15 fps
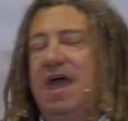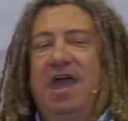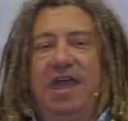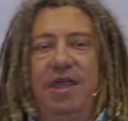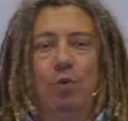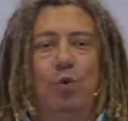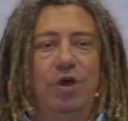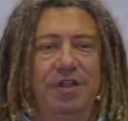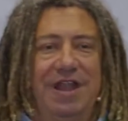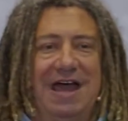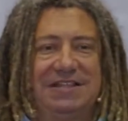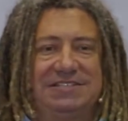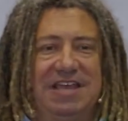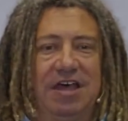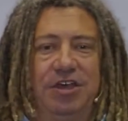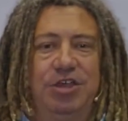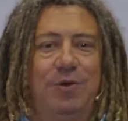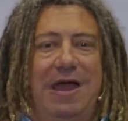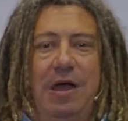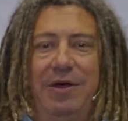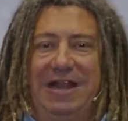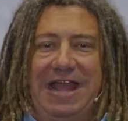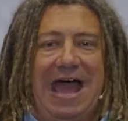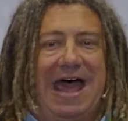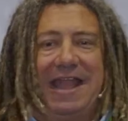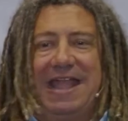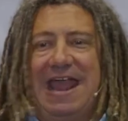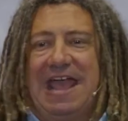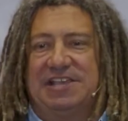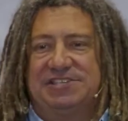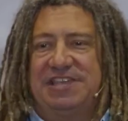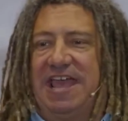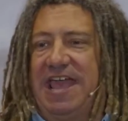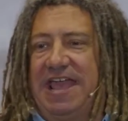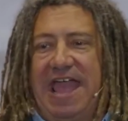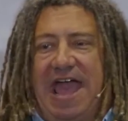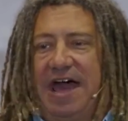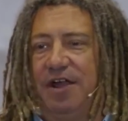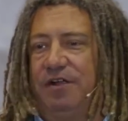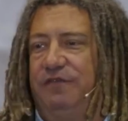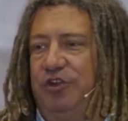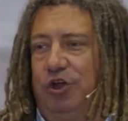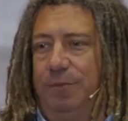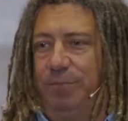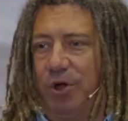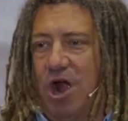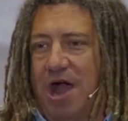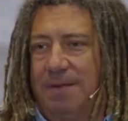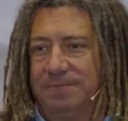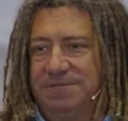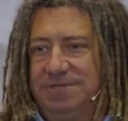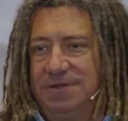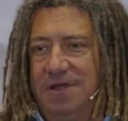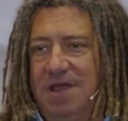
It will not tell you how it got an essay out of your prompt.